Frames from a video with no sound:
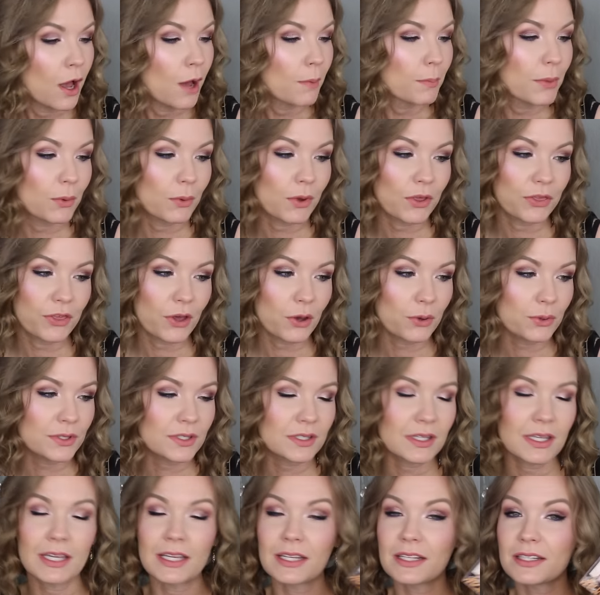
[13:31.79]
But with those
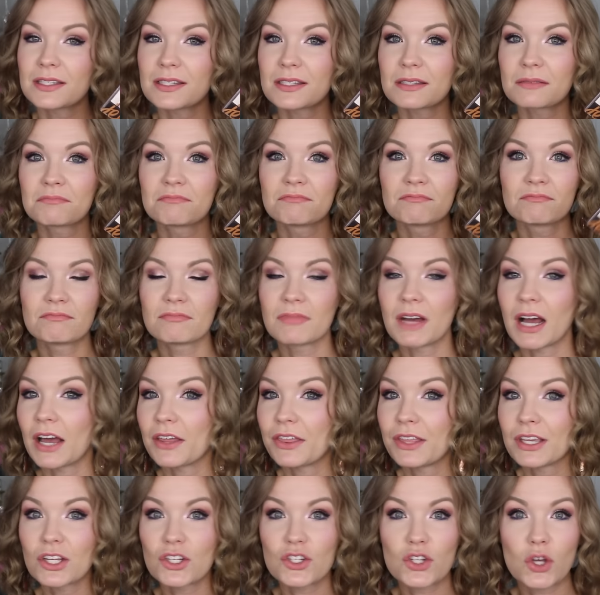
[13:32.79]
things, I
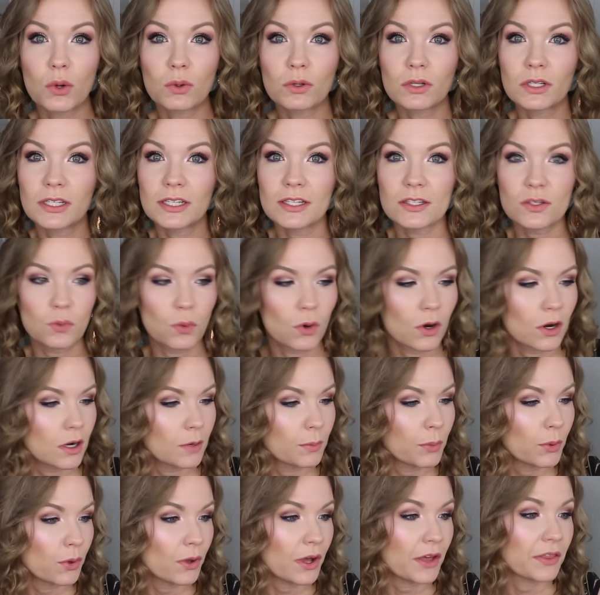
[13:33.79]
think it totally is
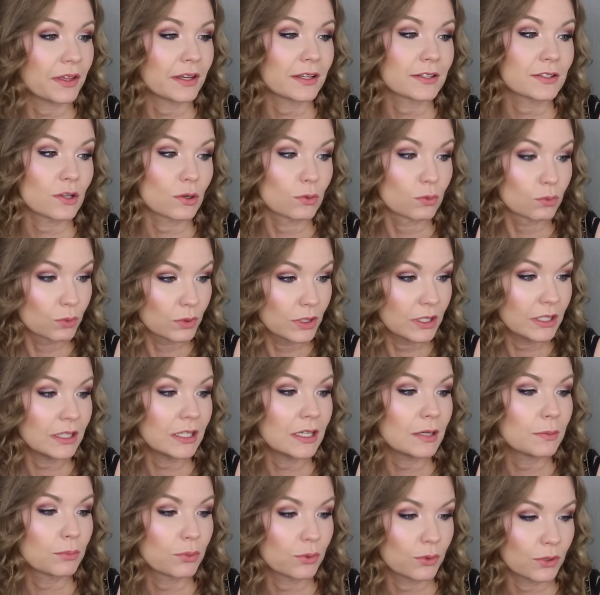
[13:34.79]
workable. I think it's a
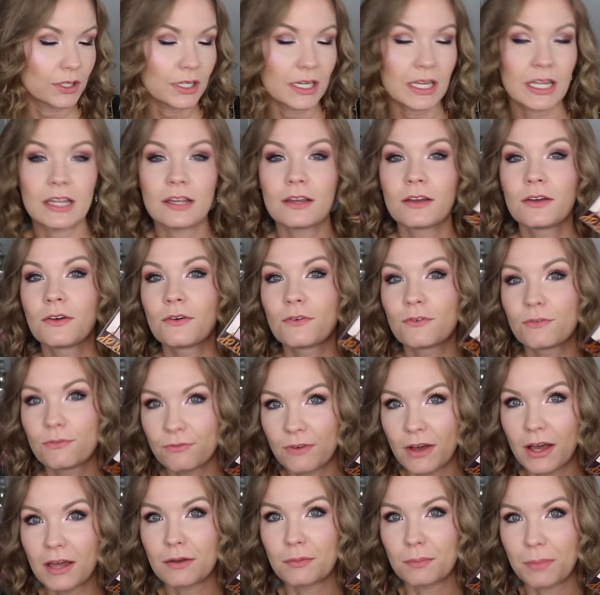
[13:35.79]
really pretty,
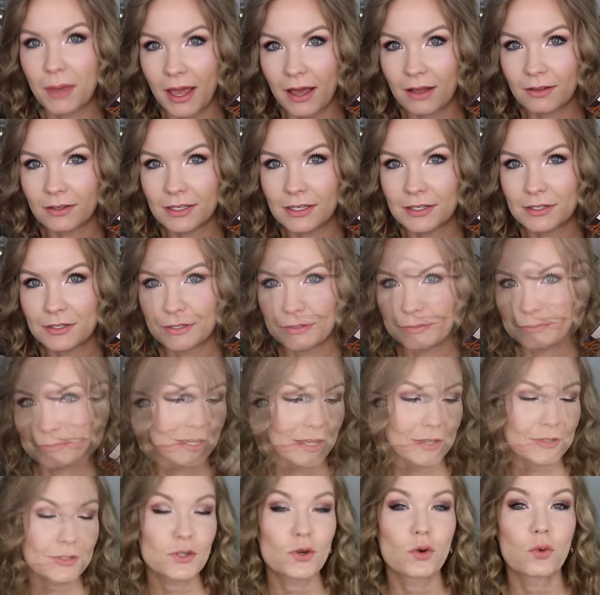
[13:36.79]
fun palette. NYX
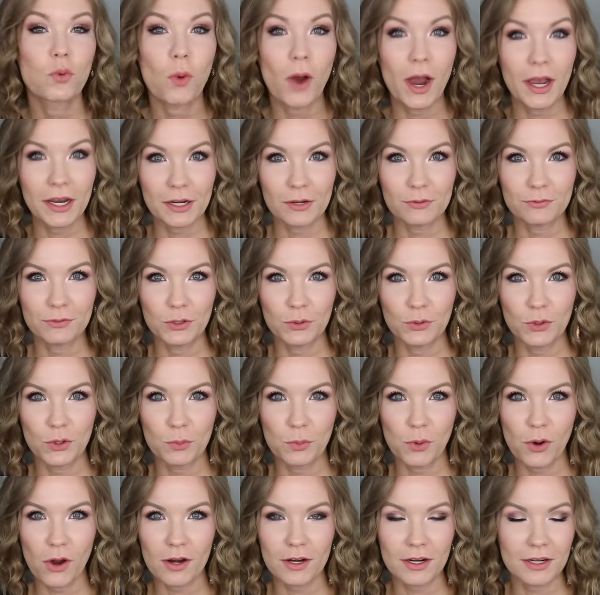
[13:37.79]
has quite a few new
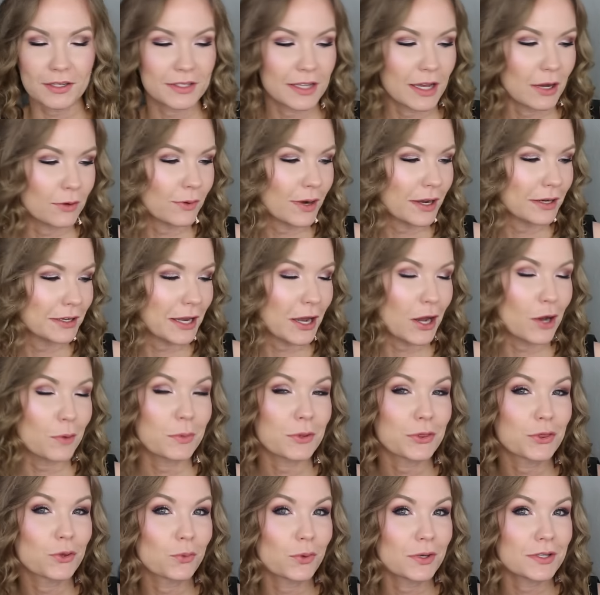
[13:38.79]
products out right now,
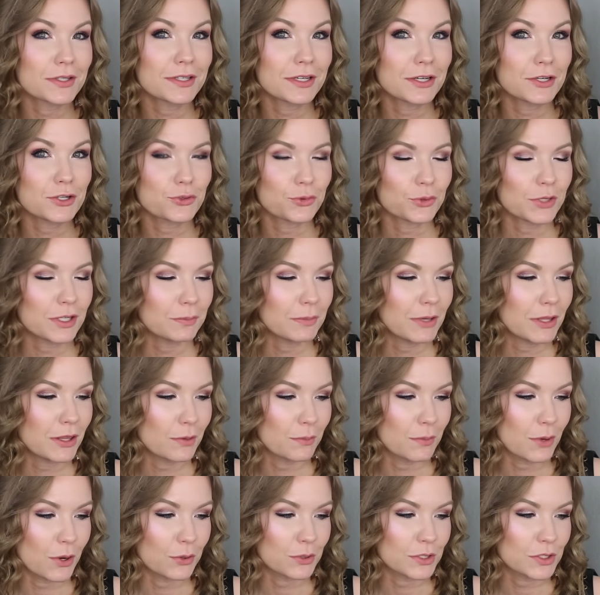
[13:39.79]
but the ones that intrigued me the
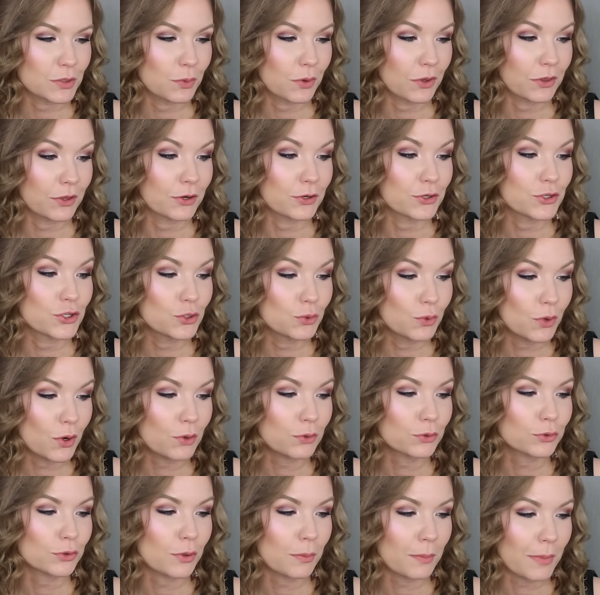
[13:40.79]
most were their
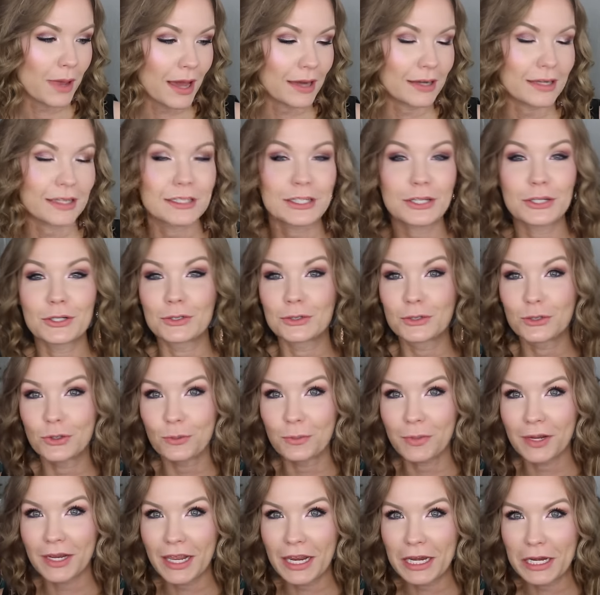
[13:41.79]
duochromatic
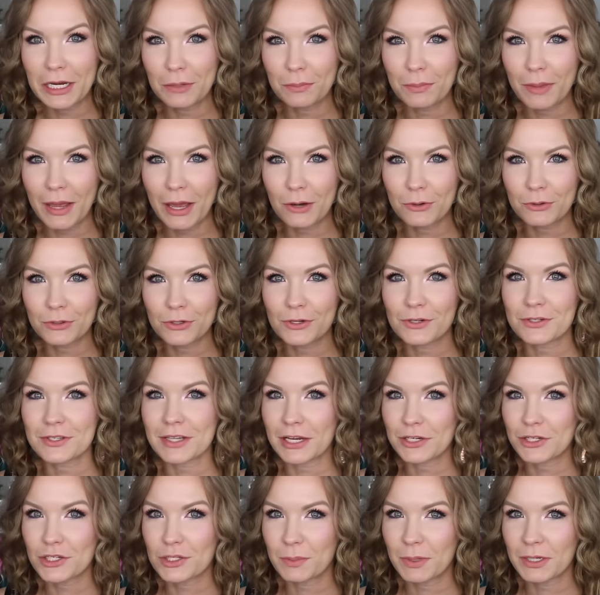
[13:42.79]
illuminating powders.
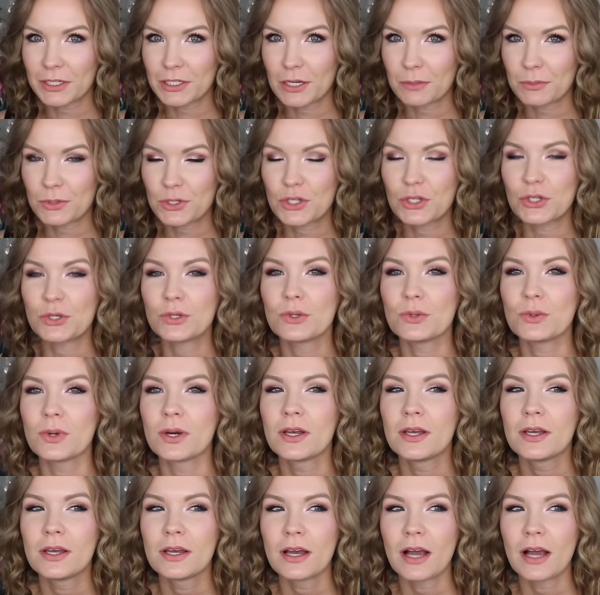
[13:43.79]
I just picked up two.